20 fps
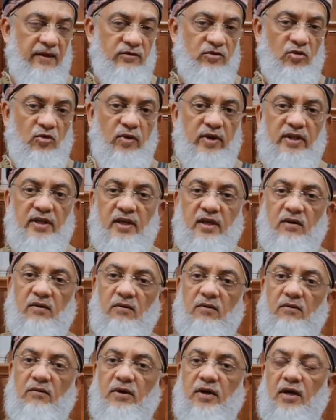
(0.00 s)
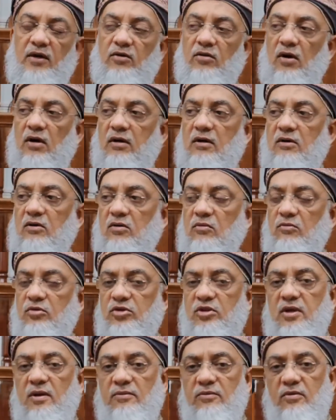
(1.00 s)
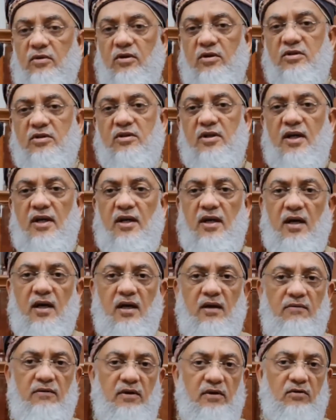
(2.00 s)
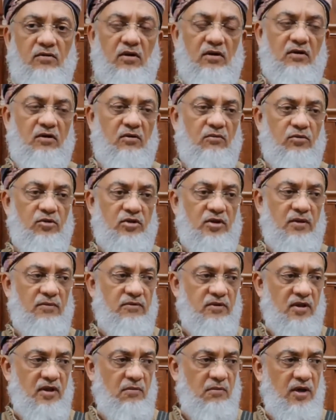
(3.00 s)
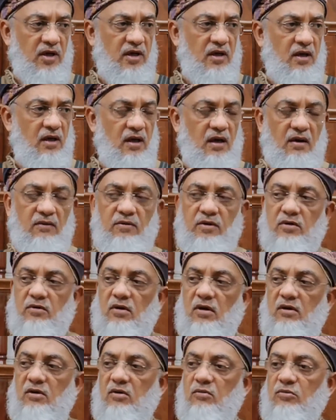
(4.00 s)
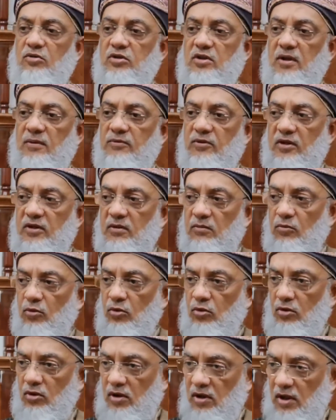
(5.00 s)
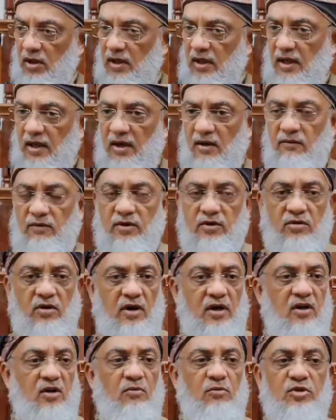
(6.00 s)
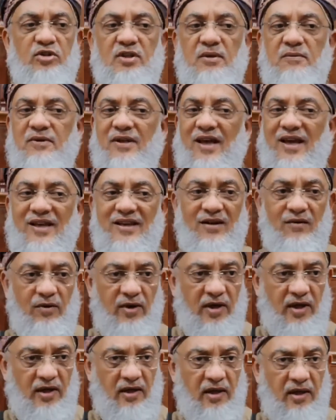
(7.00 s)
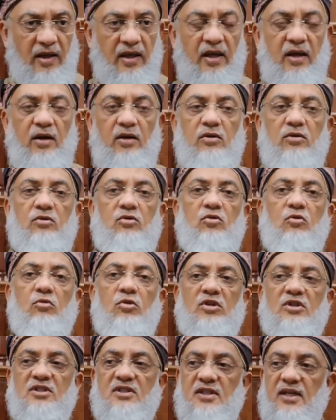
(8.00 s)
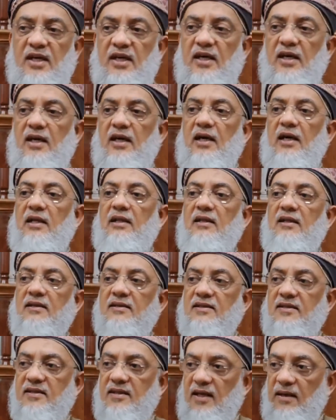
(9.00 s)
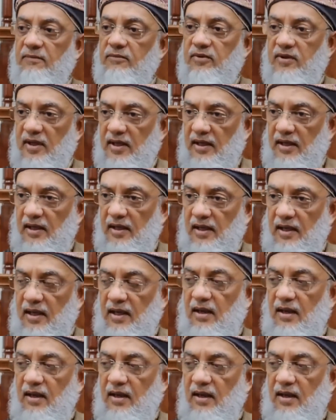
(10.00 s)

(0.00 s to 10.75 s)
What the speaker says: So whether we are talking to Muslims in Australia, we are talking to Muslims in America, we are talking to Muslims on the moon, we are talking to Muslims anywhere, you would say the same thing.